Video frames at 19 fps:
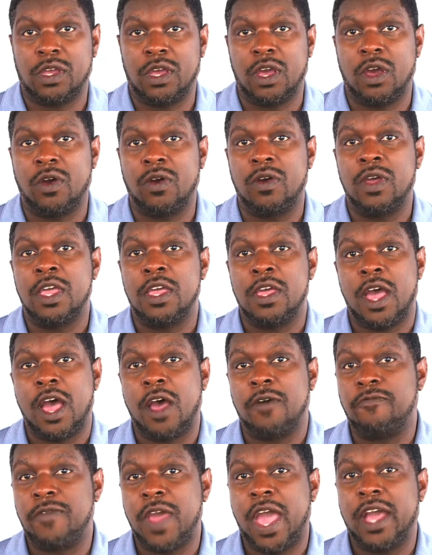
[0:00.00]
go,
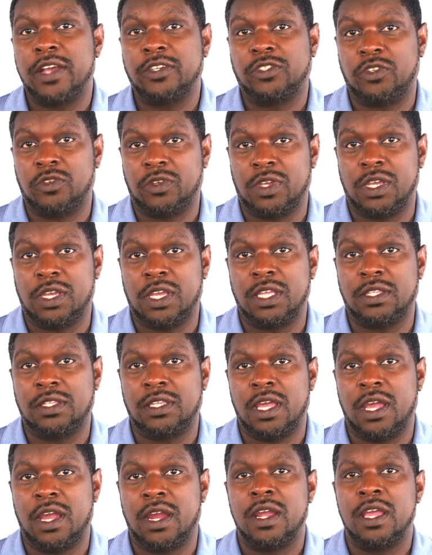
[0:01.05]
how fast you can get
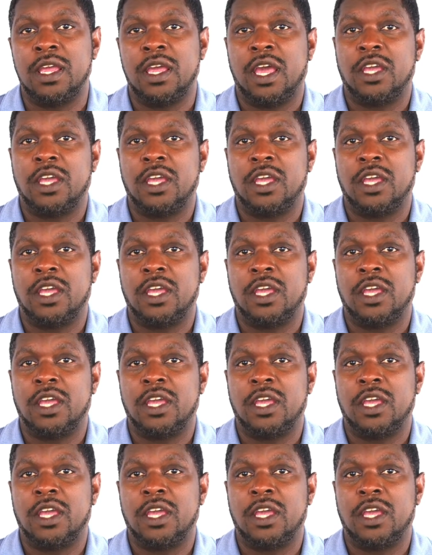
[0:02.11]
there,